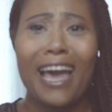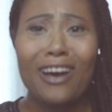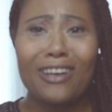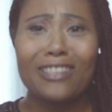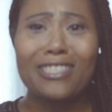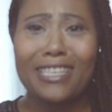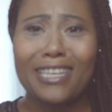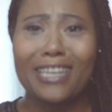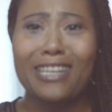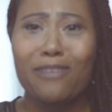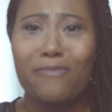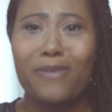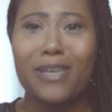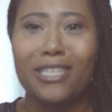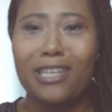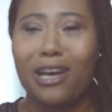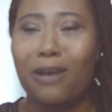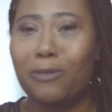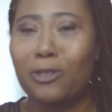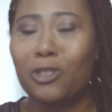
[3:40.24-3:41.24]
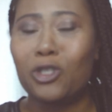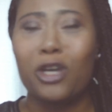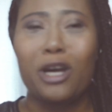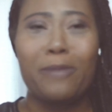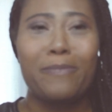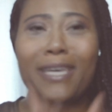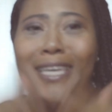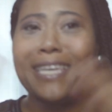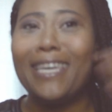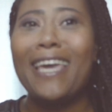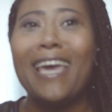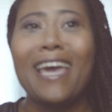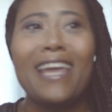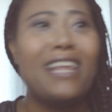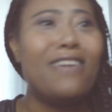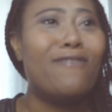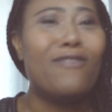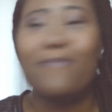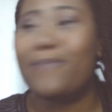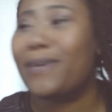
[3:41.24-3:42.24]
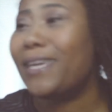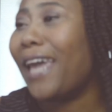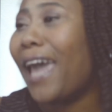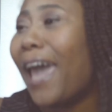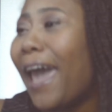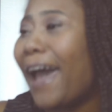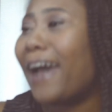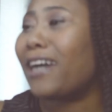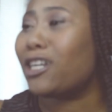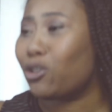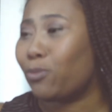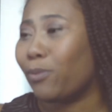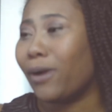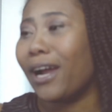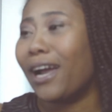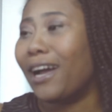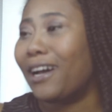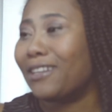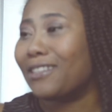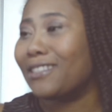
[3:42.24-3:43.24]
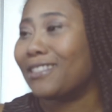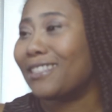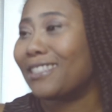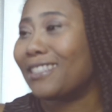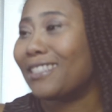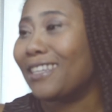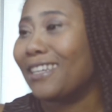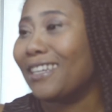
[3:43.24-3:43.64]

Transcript: How is he going to beat Donald Trump? He can't even beat hash browns.